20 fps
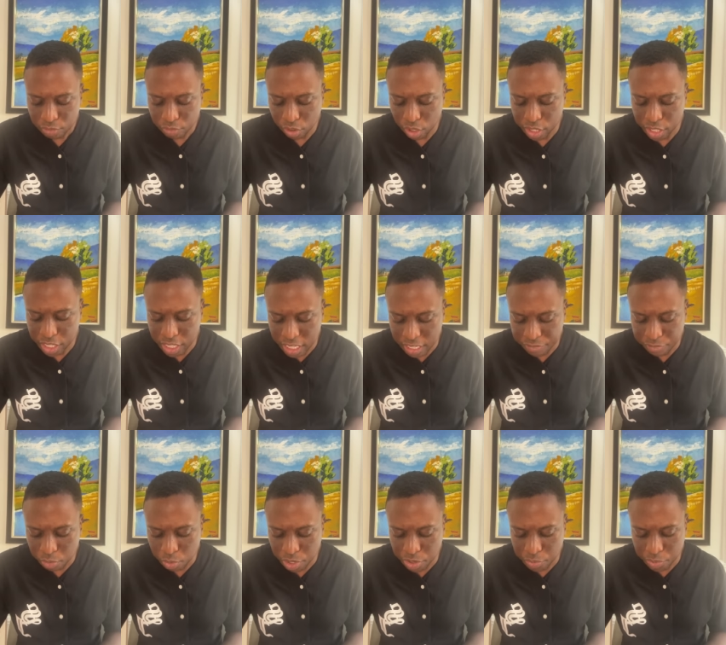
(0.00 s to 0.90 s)
for
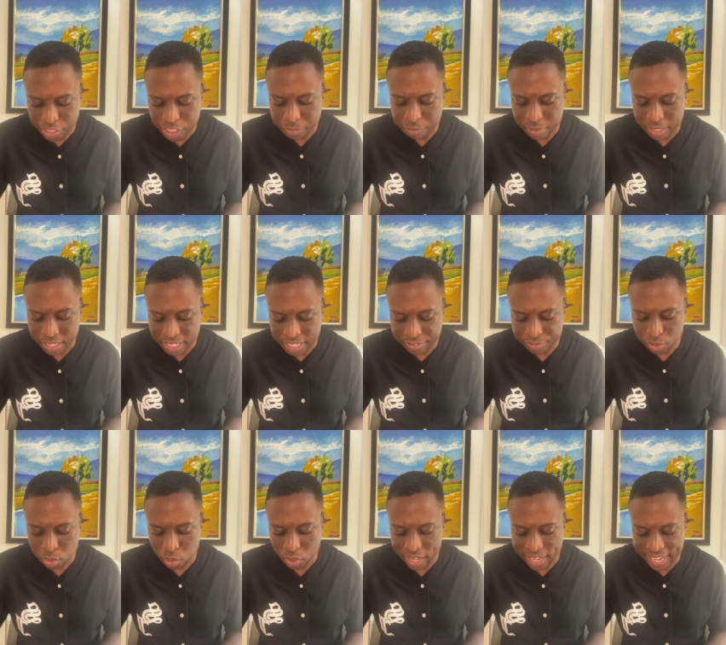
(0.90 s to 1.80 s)
if we which
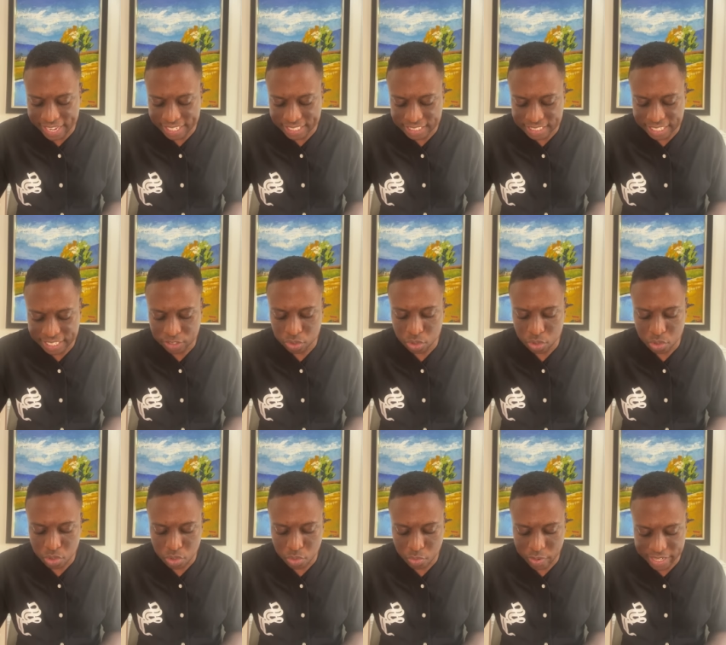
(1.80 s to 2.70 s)
believe do enter
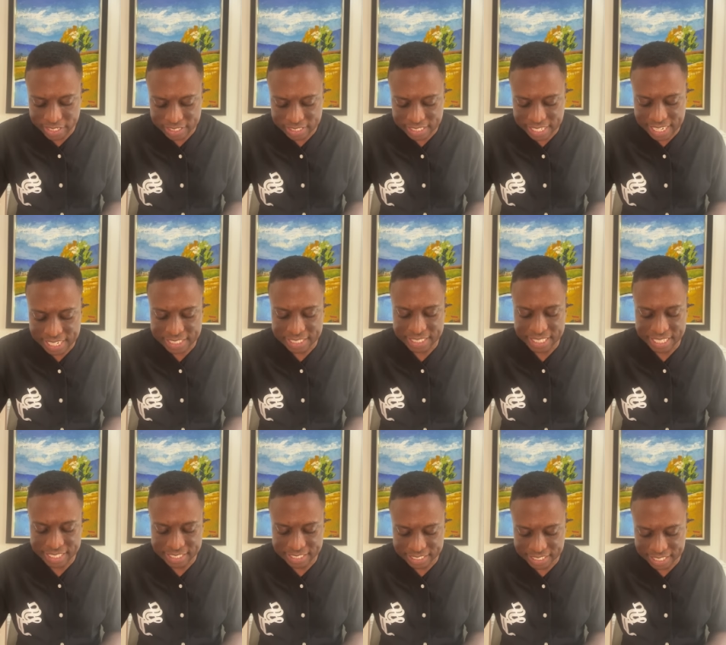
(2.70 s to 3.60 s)
into the rest as
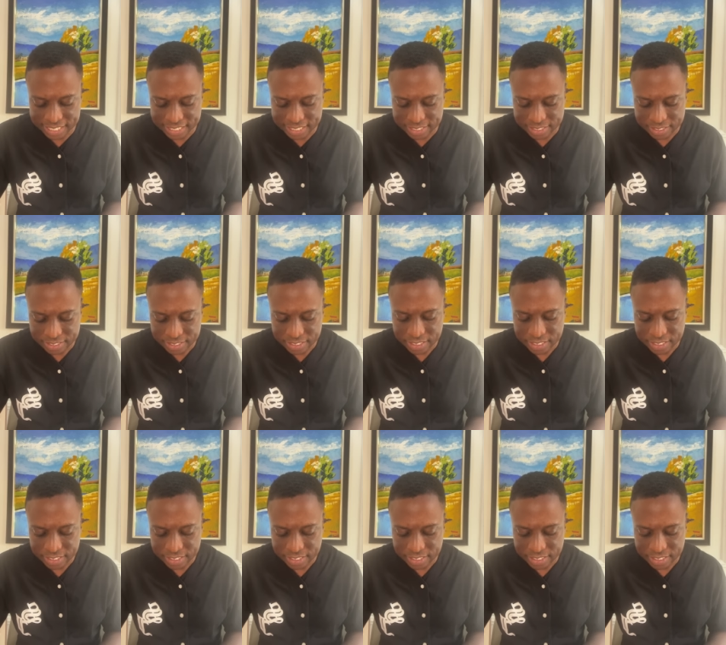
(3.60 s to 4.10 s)
he has said